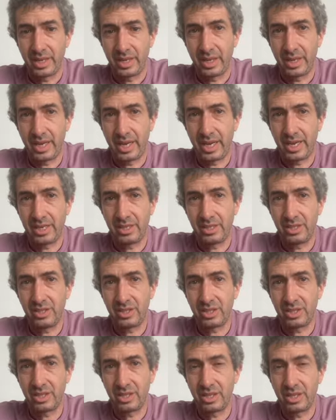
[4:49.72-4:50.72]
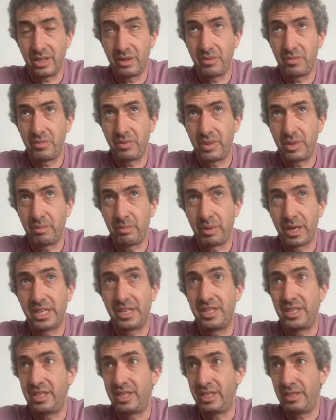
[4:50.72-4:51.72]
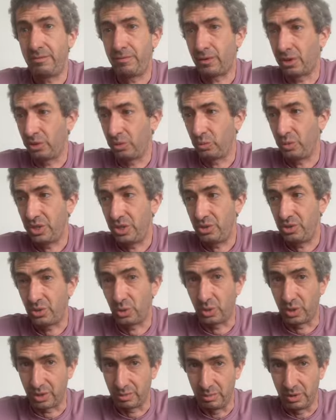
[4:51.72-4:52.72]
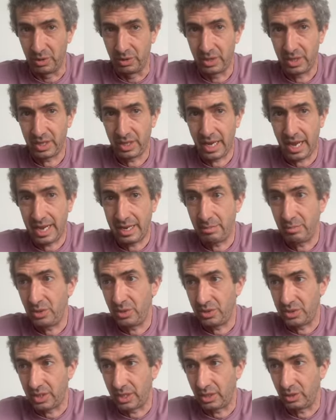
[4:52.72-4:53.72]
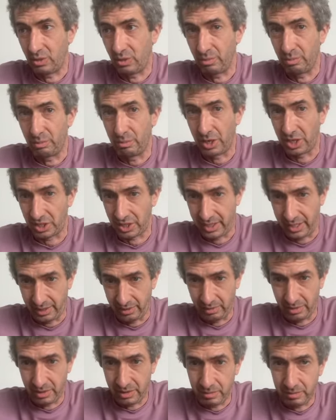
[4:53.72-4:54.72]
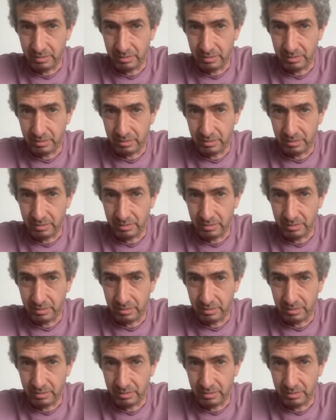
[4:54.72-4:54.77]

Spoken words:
And by default, we use org mode. I'm using Markdown.